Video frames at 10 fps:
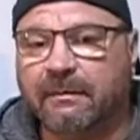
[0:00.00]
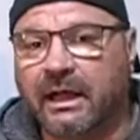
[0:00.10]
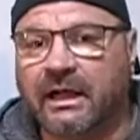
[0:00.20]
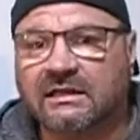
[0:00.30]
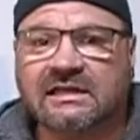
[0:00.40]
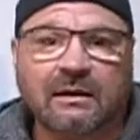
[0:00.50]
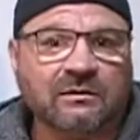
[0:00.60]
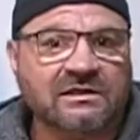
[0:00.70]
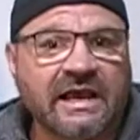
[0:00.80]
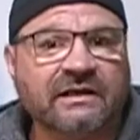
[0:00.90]
bucks. I
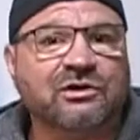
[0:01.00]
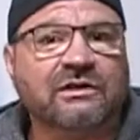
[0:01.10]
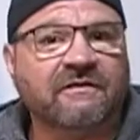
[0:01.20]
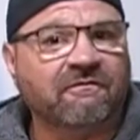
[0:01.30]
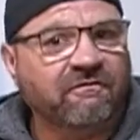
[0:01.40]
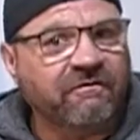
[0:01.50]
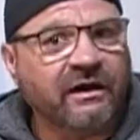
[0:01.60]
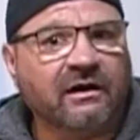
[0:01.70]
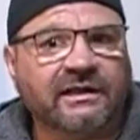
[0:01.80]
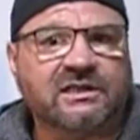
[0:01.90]
was actually
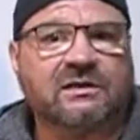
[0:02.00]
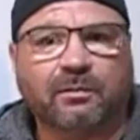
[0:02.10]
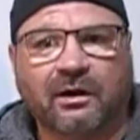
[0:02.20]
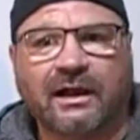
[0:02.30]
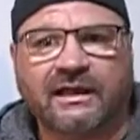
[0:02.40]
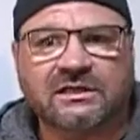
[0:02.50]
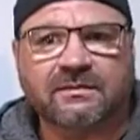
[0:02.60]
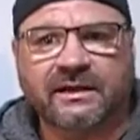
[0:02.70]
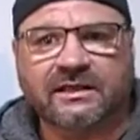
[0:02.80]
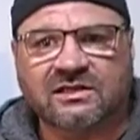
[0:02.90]
very
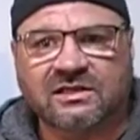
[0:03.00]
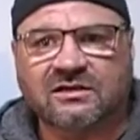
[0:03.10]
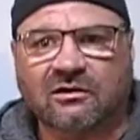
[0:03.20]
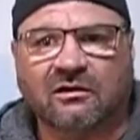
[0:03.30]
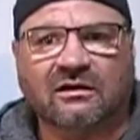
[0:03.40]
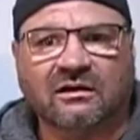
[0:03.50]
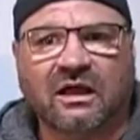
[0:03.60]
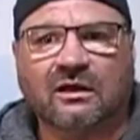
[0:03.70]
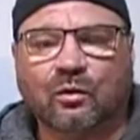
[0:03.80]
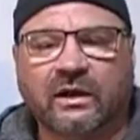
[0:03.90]
surprised by this guitar in a
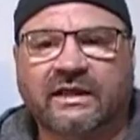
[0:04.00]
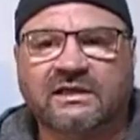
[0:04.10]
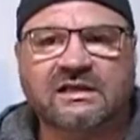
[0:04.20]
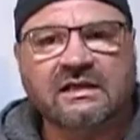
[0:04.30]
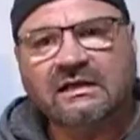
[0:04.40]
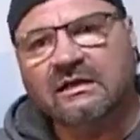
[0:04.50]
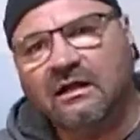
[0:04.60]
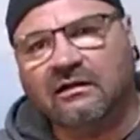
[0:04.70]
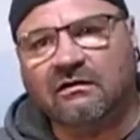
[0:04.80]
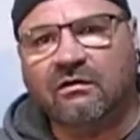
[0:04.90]
lot of ways.
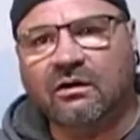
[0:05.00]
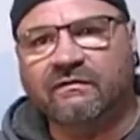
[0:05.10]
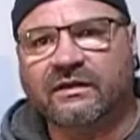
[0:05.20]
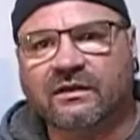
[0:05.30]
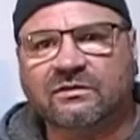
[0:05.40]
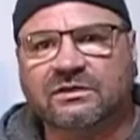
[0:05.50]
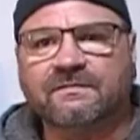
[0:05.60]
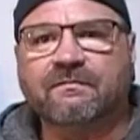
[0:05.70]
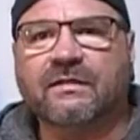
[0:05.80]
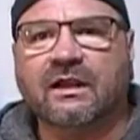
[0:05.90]
I'll go over
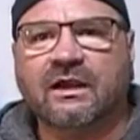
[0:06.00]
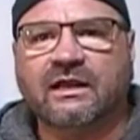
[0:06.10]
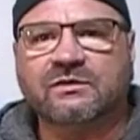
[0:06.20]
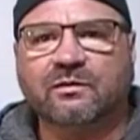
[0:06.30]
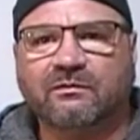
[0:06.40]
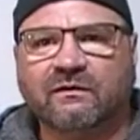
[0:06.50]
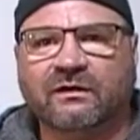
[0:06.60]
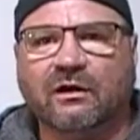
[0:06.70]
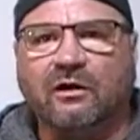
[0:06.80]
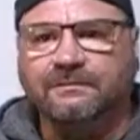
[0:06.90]
those as we move
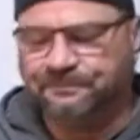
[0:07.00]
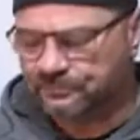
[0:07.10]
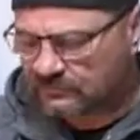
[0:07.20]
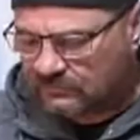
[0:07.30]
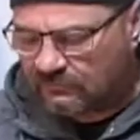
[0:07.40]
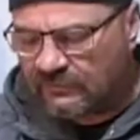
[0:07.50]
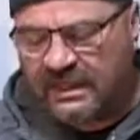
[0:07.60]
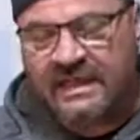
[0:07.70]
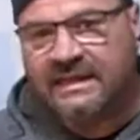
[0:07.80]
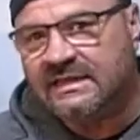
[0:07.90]
along.
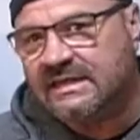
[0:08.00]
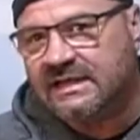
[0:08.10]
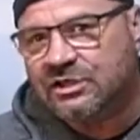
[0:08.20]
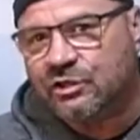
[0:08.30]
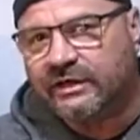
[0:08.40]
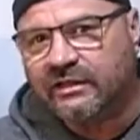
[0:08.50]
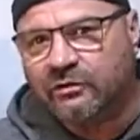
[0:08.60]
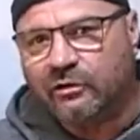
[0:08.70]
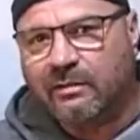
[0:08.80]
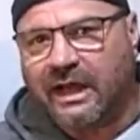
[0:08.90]
It is a
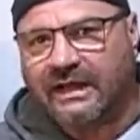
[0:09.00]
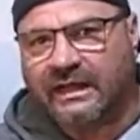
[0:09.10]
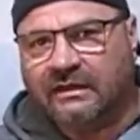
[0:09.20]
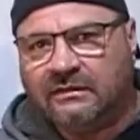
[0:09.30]
string-through body,